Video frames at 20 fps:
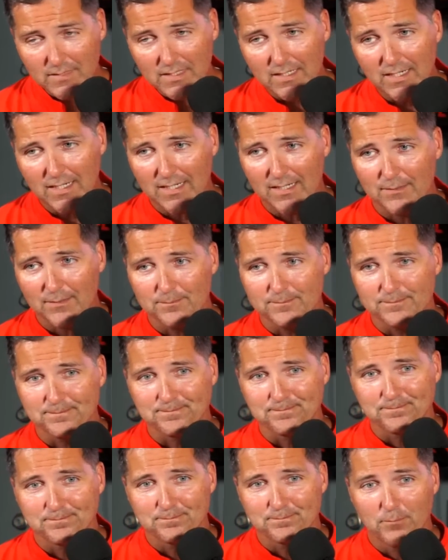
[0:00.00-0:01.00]
um,
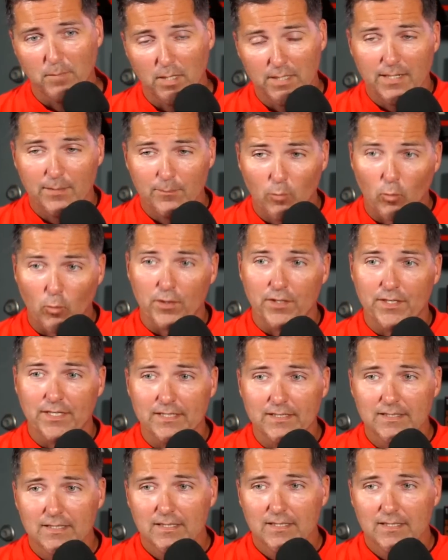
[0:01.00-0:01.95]
Monday morning